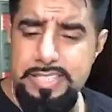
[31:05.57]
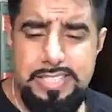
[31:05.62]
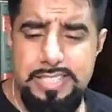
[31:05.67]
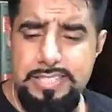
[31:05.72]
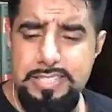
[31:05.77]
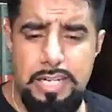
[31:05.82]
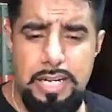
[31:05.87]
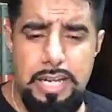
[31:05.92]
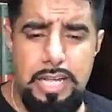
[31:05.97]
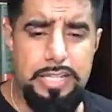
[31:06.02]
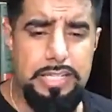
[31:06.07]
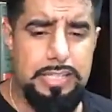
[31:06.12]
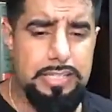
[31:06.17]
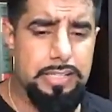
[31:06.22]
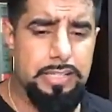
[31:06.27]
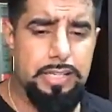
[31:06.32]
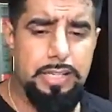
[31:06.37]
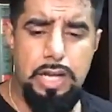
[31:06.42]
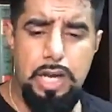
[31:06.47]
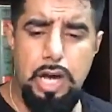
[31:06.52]
This isn't
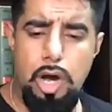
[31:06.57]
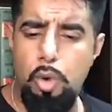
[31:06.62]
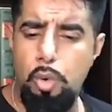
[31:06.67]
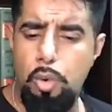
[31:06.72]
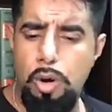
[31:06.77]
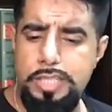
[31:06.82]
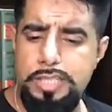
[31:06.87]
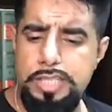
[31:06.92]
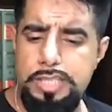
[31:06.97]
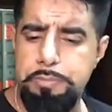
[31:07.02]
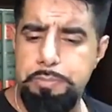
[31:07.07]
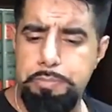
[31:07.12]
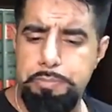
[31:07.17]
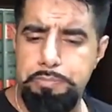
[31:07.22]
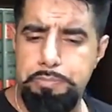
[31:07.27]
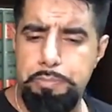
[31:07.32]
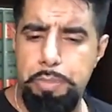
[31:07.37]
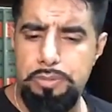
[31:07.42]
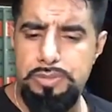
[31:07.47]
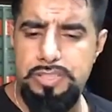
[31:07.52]
like, oh, I just
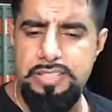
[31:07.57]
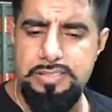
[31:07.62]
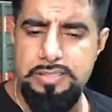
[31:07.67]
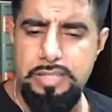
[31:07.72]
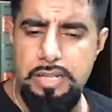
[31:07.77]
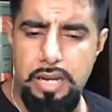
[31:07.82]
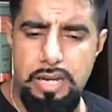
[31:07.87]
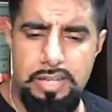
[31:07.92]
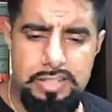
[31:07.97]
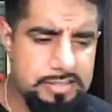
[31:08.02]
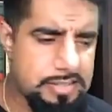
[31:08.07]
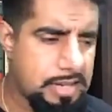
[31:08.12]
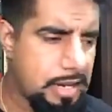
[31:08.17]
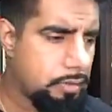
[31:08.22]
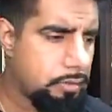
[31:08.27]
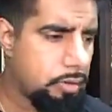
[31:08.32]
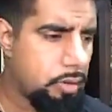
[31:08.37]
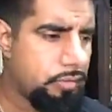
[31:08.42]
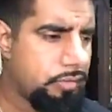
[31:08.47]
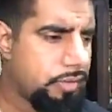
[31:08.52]
put this glass
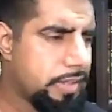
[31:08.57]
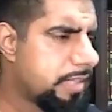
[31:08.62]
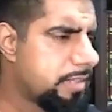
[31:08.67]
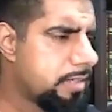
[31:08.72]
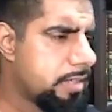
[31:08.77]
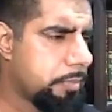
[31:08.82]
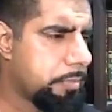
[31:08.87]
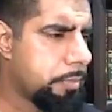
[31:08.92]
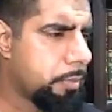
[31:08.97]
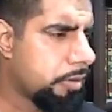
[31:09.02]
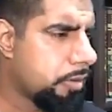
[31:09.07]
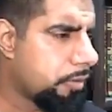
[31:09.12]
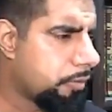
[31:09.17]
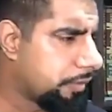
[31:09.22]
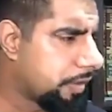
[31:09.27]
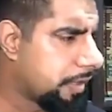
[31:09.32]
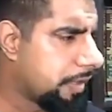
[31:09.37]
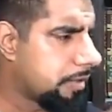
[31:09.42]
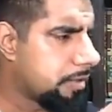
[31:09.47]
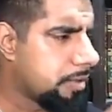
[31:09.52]
down over here. Did I put it
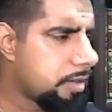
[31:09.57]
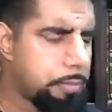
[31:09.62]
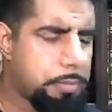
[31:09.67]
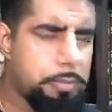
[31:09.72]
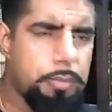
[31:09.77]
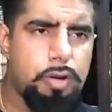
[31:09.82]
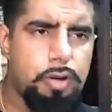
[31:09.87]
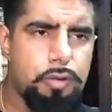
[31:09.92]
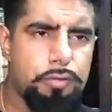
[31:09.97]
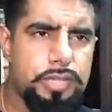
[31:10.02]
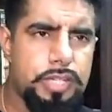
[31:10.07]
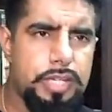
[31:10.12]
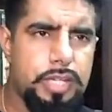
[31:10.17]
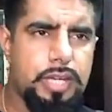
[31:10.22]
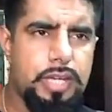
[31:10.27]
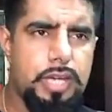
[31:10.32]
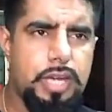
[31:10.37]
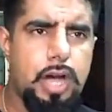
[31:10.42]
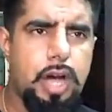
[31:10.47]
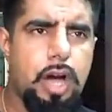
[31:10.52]
over here? Did I put it over
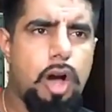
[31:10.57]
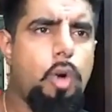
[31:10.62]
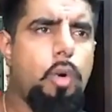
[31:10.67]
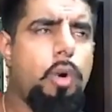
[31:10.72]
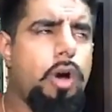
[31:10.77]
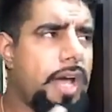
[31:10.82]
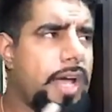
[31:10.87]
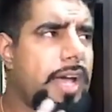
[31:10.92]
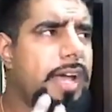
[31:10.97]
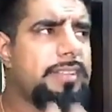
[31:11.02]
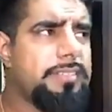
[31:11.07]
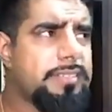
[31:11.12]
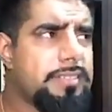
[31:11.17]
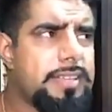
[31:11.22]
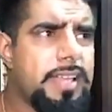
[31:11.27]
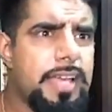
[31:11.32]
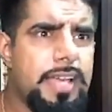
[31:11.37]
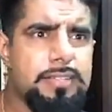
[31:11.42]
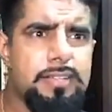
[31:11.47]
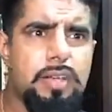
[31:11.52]
there? Oh, I had
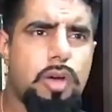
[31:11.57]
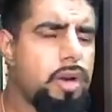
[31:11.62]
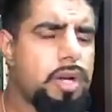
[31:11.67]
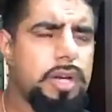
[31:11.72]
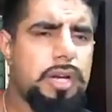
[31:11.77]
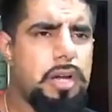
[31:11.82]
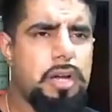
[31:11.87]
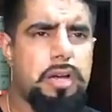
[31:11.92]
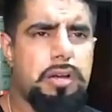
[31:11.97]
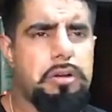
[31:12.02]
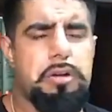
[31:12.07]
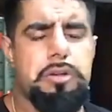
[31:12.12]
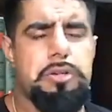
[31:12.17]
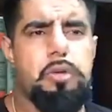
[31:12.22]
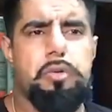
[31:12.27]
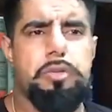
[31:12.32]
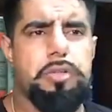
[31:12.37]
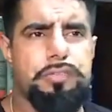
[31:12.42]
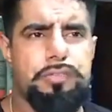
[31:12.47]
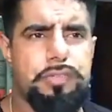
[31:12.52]
sex. Oh, I
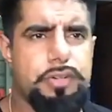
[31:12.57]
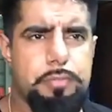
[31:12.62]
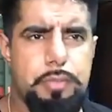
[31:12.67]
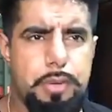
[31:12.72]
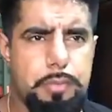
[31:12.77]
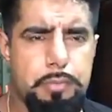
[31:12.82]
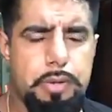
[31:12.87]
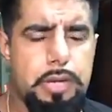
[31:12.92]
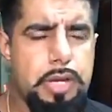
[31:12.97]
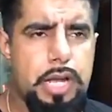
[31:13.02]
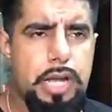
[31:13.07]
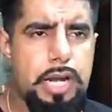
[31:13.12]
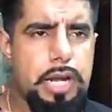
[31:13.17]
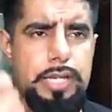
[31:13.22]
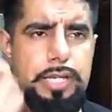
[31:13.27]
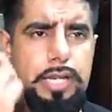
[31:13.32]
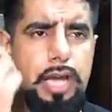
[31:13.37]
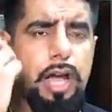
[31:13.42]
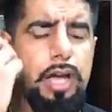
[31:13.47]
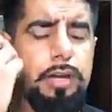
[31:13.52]
don't even remember.
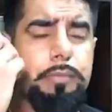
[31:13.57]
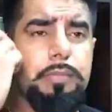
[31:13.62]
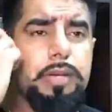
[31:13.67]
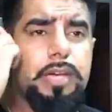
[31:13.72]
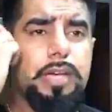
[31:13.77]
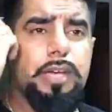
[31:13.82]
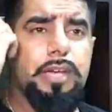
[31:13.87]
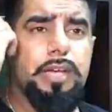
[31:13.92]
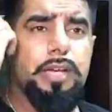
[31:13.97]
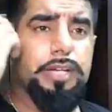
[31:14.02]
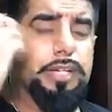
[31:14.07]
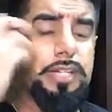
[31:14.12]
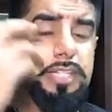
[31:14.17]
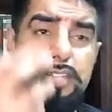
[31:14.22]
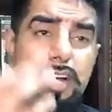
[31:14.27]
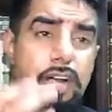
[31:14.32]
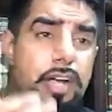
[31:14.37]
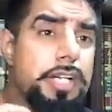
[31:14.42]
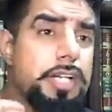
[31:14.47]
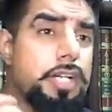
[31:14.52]
Like,
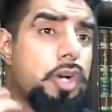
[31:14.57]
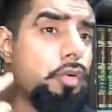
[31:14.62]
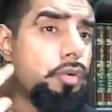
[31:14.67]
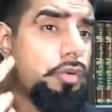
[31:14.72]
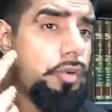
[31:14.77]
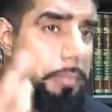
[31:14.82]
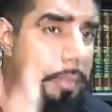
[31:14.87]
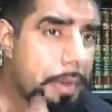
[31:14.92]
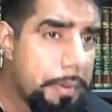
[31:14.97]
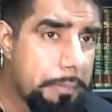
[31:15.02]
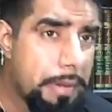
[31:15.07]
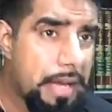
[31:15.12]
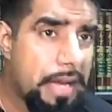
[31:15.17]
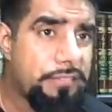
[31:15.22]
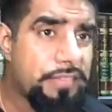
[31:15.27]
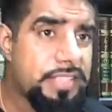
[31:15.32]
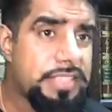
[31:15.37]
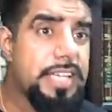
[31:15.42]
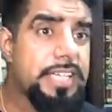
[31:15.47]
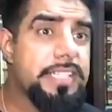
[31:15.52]
it's not I don't remember
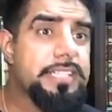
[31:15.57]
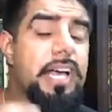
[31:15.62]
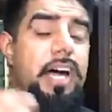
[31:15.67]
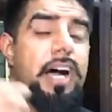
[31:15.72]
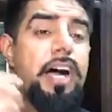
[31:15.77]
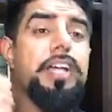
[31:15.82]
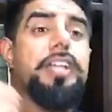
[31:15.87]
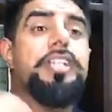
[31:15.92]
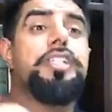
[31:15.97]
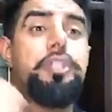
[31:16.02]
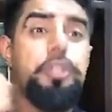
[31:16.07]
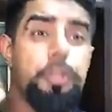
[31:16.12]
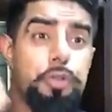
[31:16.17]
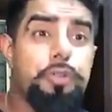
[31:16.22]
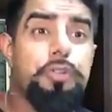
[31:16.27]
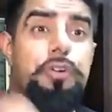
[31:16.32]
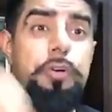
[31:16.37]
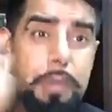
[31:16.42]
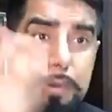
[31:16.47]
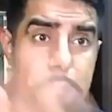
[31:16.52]
having sex. I
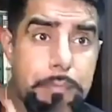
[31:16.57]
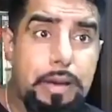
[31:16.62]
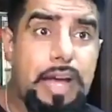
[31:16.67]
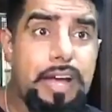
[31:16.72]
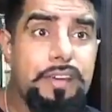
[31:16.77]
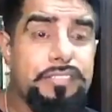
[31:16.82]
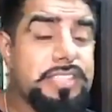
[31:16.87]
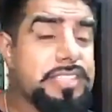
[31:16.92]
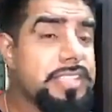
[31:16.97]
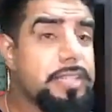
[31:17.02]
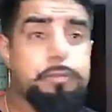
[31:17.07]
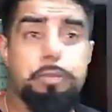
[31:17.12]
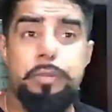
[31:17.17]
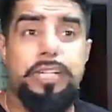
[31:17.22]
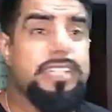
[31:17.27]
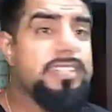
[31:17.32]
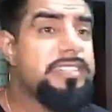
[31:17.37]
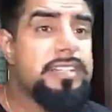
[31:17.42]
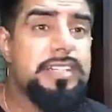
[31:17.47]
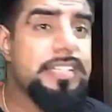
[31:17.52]
do remember having sex
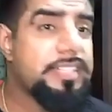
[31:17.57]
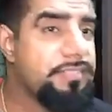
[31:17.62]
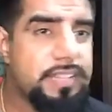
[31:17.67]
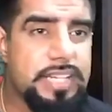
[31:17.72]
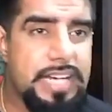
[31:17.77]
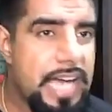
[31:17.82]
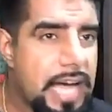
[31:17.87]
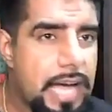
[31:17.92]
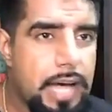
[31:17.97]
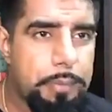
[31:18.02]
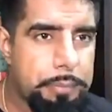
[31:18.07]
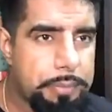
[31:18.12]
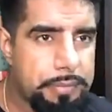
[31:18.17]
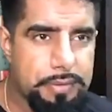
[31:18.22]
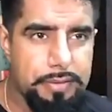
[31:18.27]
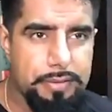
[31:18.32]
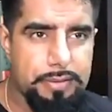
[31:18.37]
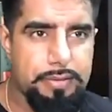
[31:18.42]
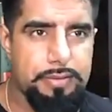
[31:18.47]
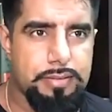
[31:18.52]
when it didn't even
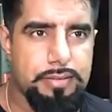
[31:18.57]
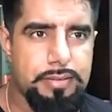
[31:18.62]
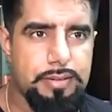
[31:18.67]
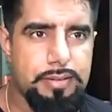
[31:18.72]
happen.